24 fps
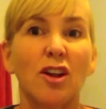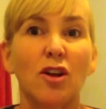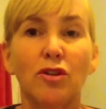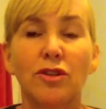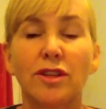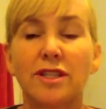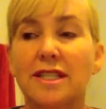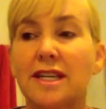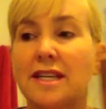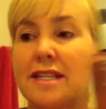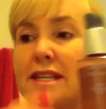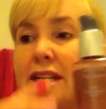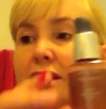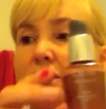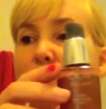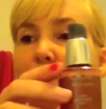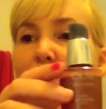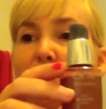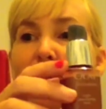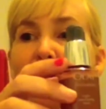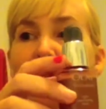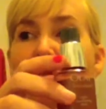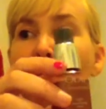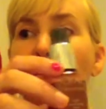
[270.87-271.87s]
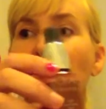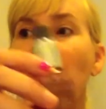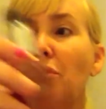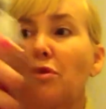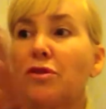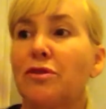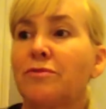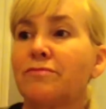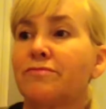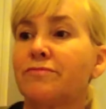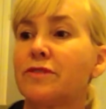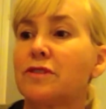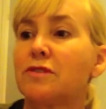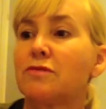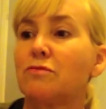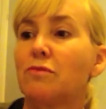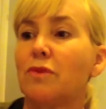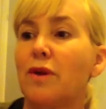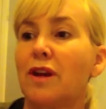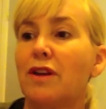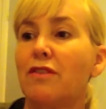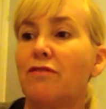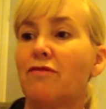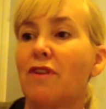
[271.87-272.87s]
All the details will be on the blog
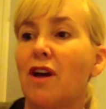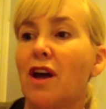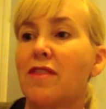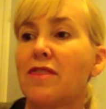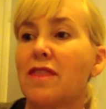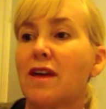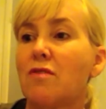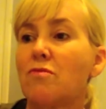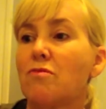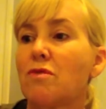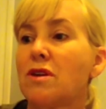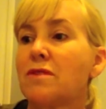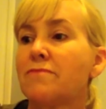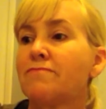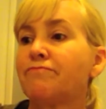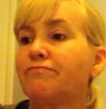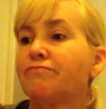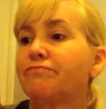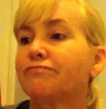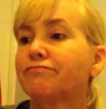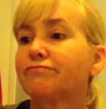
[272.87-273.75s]
where to find that one.